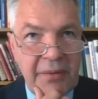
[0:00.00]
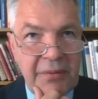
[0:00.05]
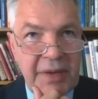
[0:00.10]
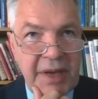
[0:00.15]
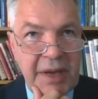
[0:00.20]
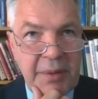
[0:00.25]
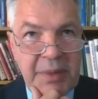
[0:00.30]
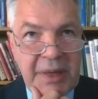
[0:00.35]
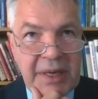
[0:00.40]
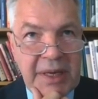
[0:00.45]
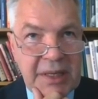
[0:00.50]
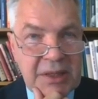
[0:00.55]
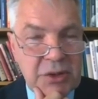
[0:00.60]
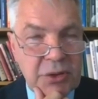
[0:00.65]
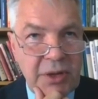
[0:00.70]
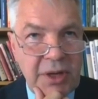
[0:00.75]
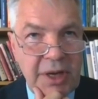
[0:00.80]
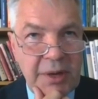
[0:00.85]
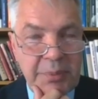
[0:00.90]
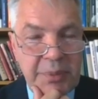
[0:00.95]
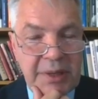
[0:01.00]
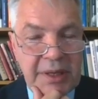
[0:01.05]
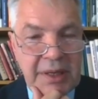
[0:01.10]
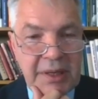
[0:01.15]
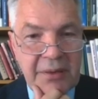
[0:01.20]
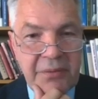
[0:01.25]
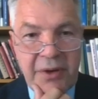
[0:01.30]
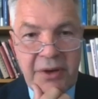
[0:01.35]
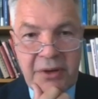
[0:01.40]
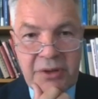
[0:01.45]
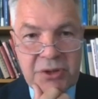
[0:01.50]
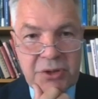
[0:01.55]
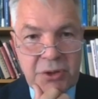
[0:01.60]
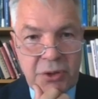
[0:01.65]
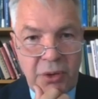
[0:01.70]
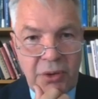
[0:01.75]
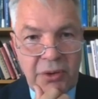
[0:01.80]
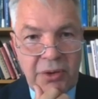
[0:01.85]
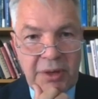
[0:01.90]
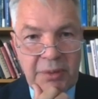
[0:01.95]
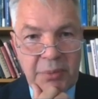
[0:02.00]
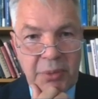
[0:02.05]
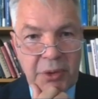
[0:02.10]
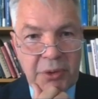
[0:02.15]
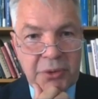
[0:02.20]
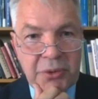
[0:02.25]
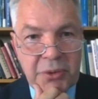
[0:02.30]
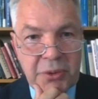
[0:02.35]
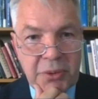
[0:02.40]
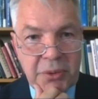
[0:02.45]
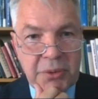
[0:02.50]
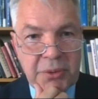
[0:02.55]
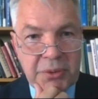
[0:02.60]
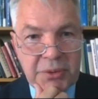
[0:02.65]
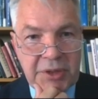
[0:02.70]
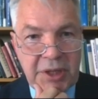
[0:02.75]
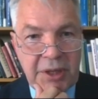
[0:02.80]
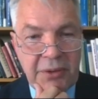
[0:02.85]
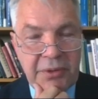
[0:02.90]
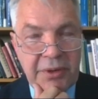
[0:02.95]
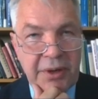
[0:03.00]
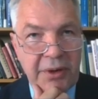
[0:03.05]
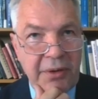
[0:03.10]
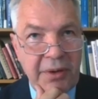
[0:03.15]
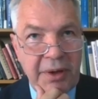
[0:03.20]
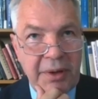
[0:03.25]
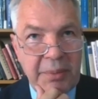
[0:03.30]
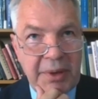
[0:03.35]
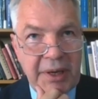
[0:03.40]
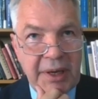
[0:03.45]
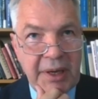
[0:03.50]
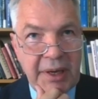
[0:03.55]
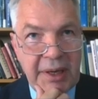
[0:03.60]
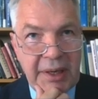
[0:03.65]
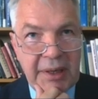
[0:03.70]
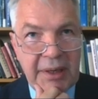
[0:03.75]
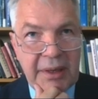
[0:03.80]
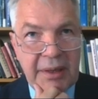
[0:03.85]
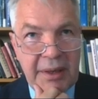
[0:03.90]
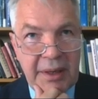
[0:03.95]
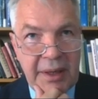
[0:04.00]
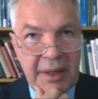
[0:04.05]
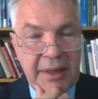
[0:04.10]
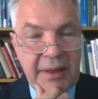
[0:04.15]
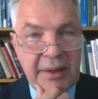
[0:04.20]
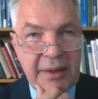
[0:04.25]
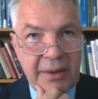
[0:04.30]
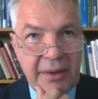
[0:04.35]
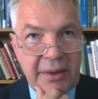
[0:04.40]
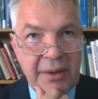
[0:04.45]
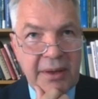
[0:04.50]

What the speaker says: We have been actually appealing very strongly both to Saudi Arabia and